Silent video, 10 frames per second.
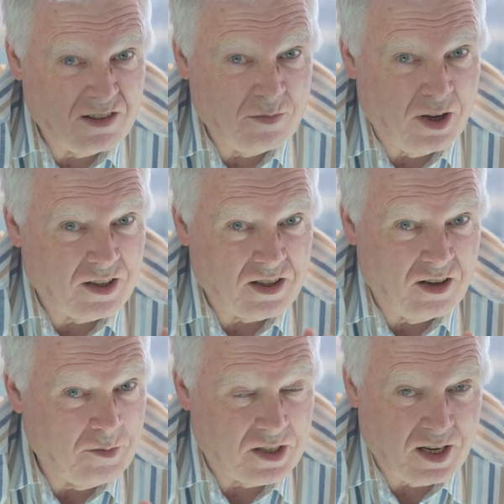And by the
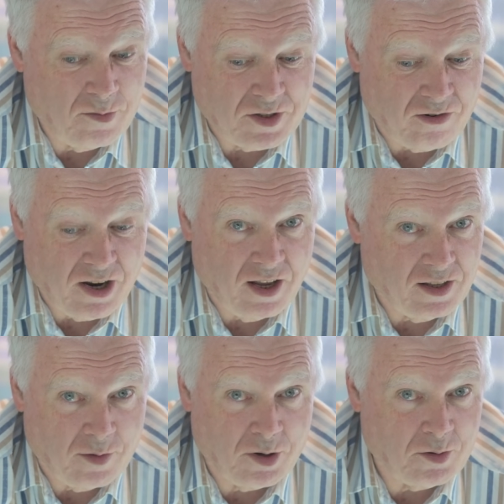time this comes
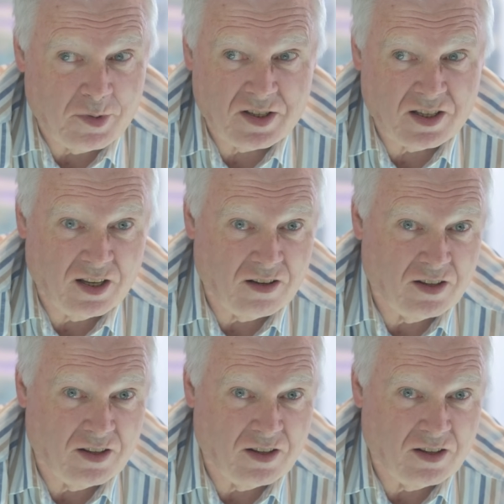around, they'll probably be selling